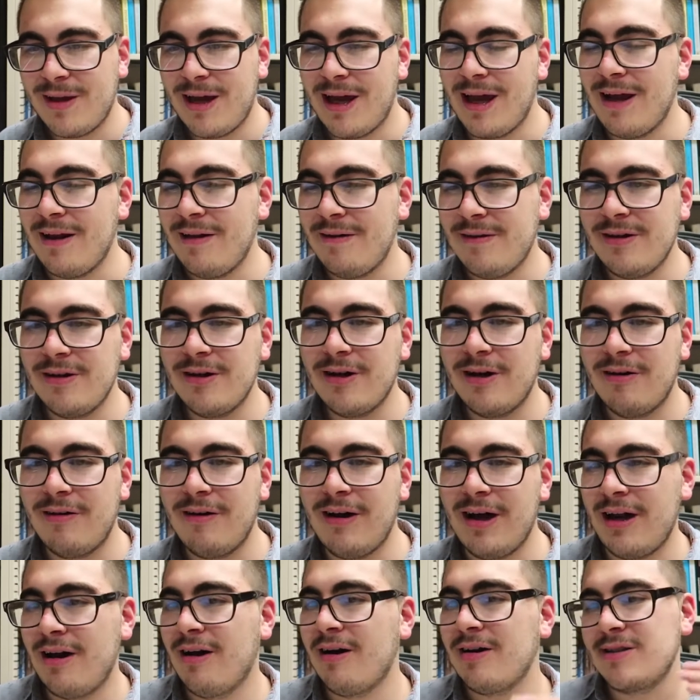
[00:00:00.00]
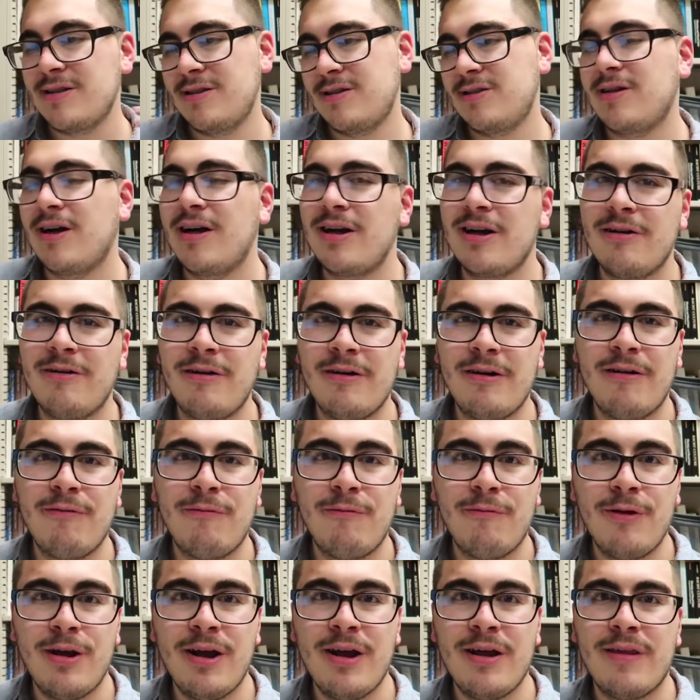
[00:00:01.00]
And you know, it also started
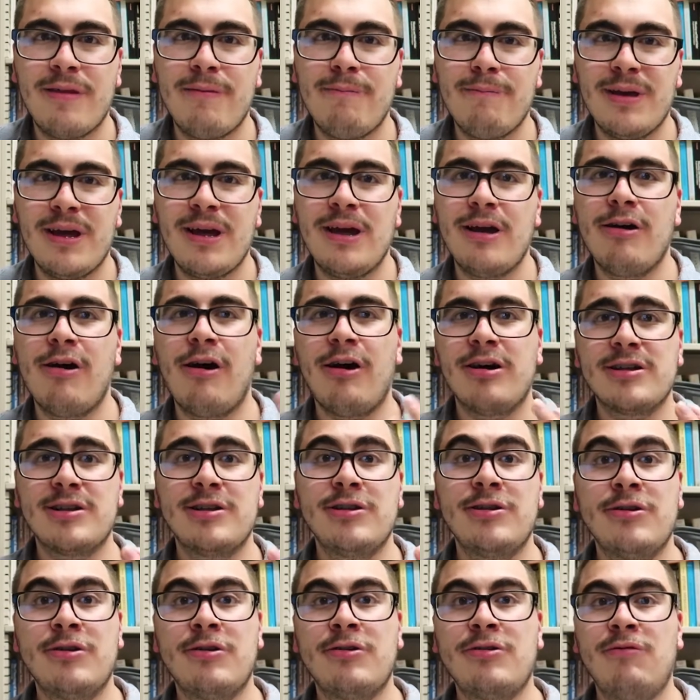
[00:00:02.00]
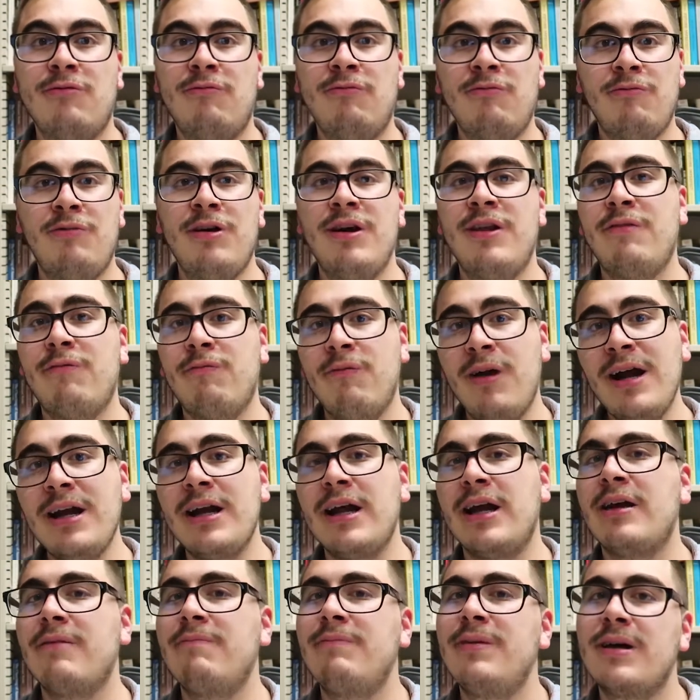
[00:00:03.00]
with me also with
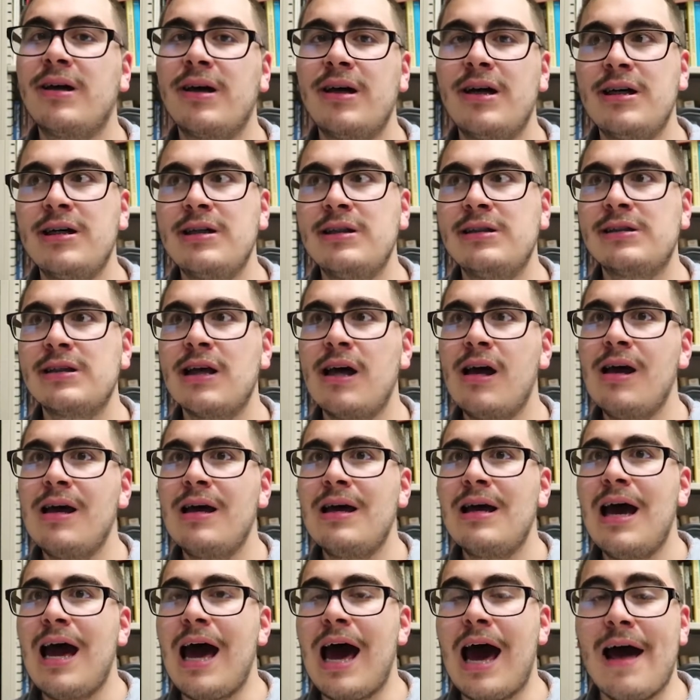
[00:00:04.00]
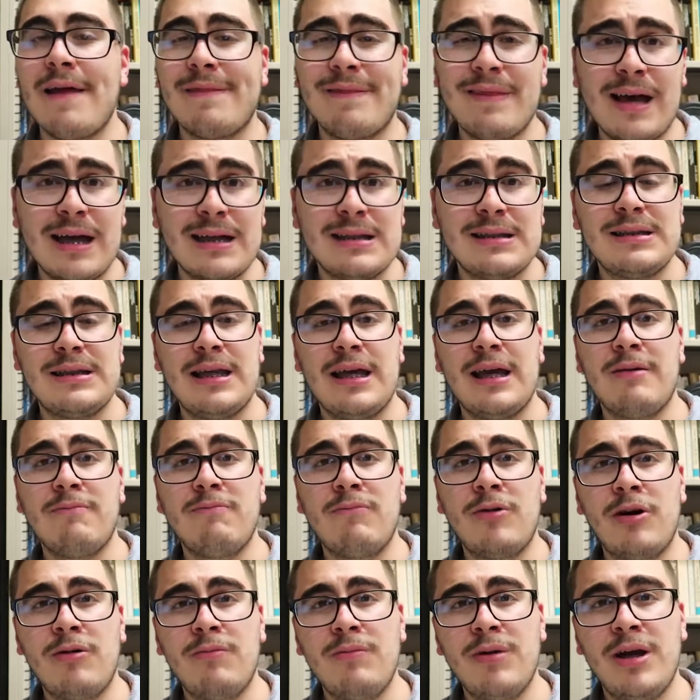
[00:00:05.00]
writing, because at that same
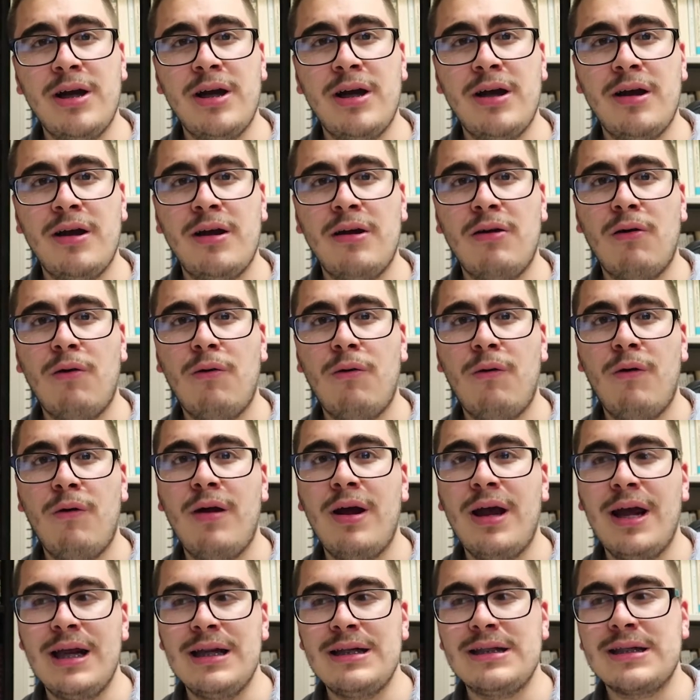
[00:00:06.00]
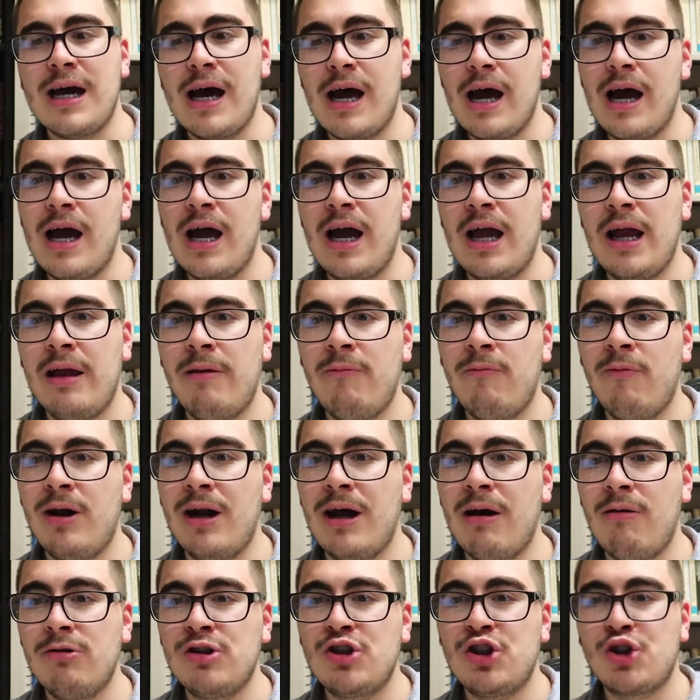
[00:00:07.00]
moment in time when
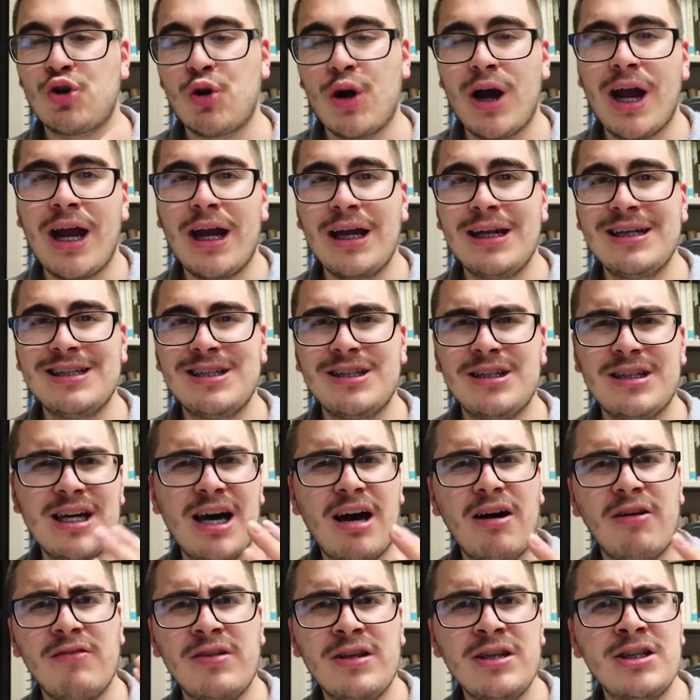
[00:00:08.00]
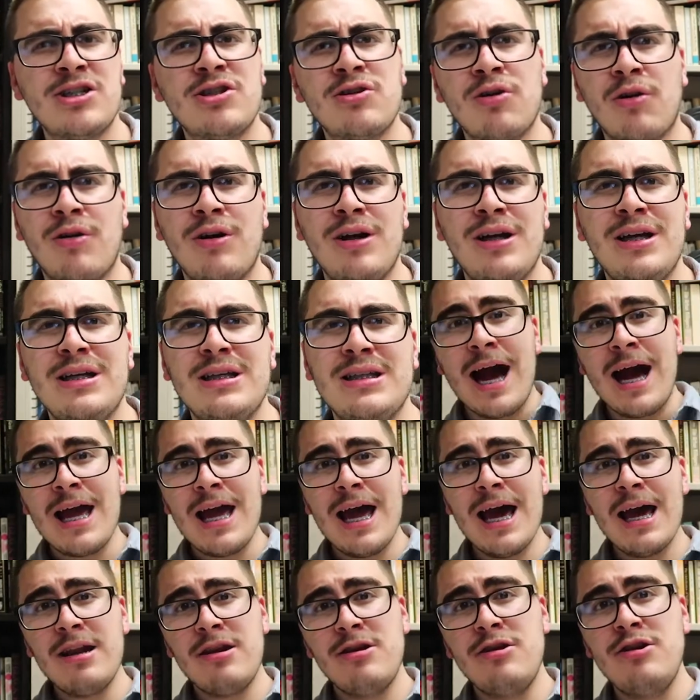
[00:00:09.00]
I was trying to tell these stories, I
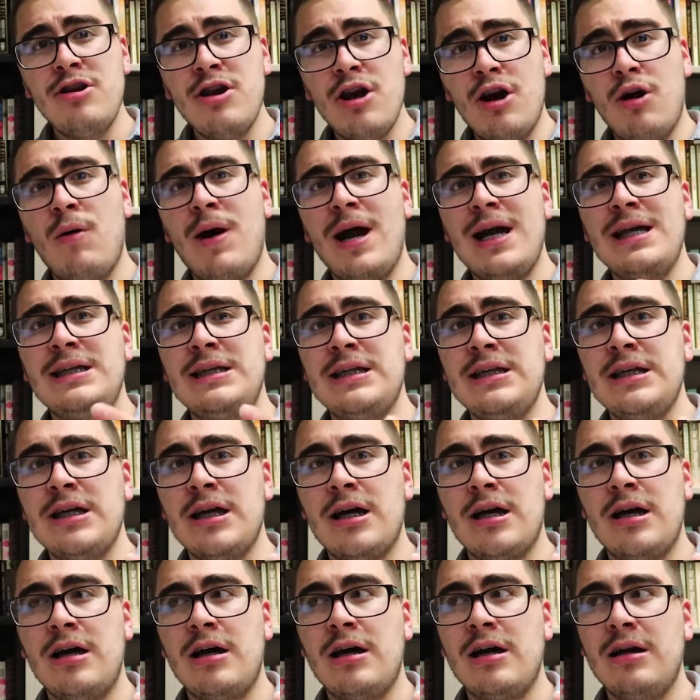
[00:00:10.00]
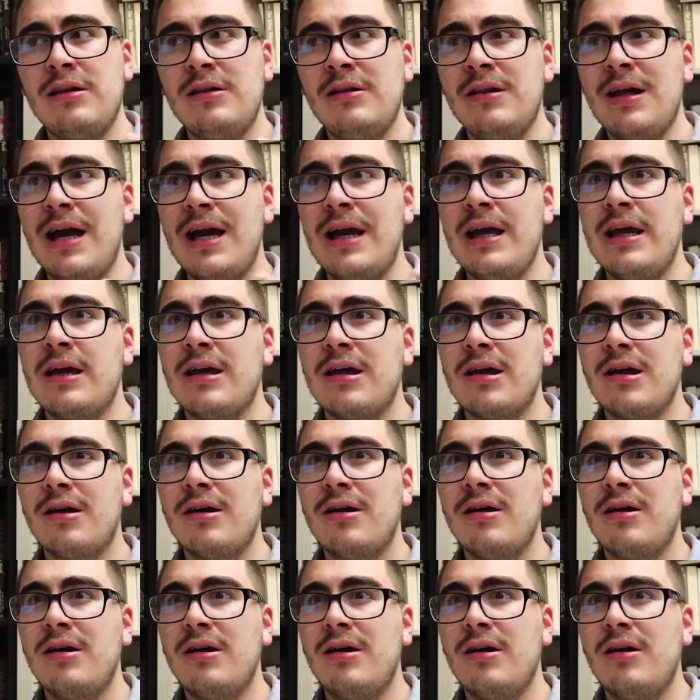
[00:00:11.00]
had no idea like
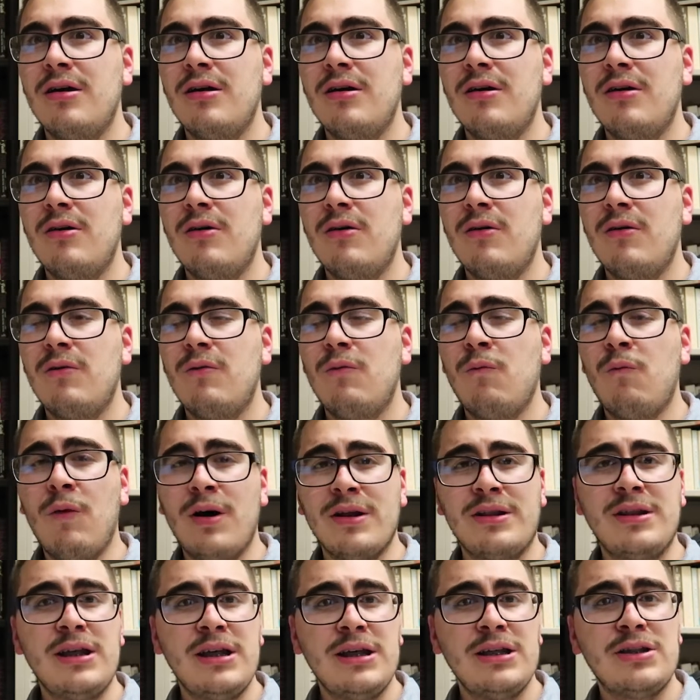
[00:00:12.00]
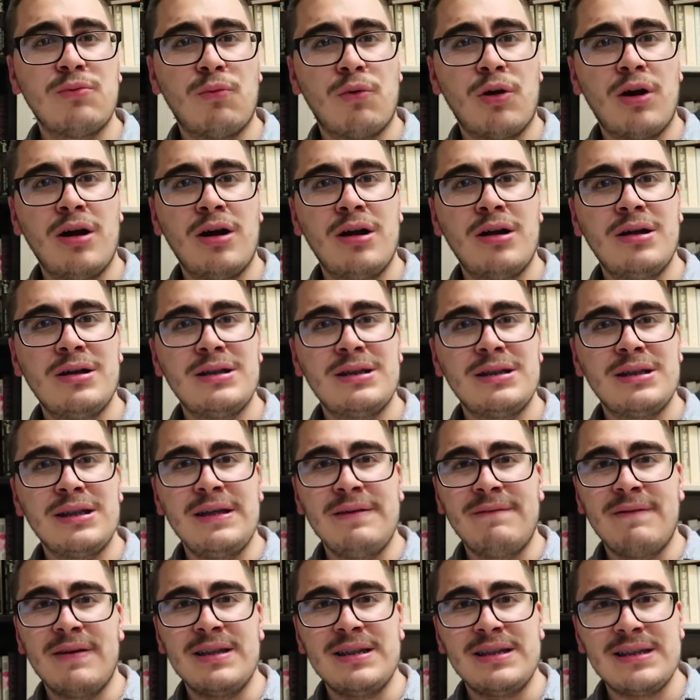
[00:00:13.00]
what these words
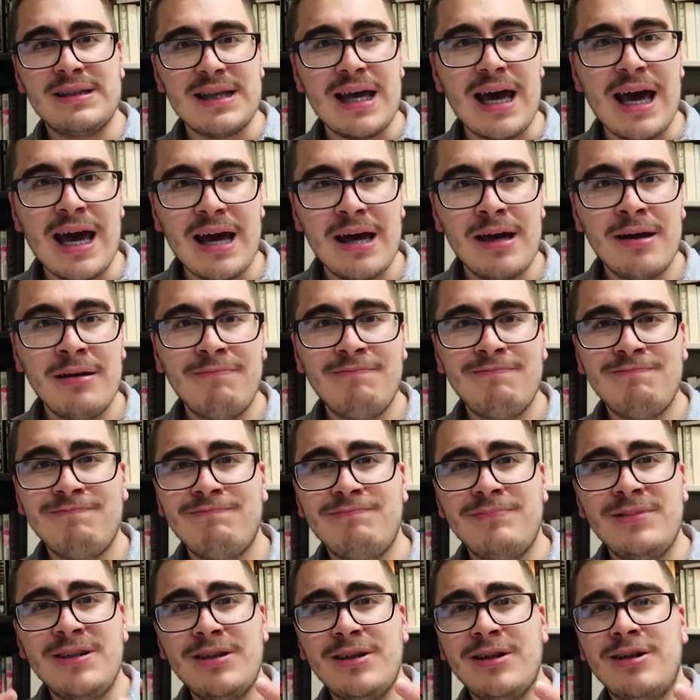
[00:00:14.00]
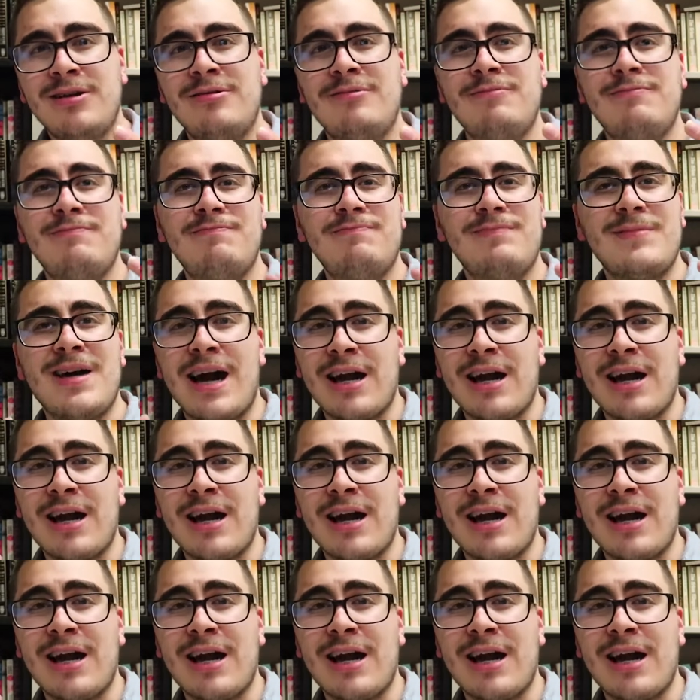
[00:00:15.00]
even said, you know.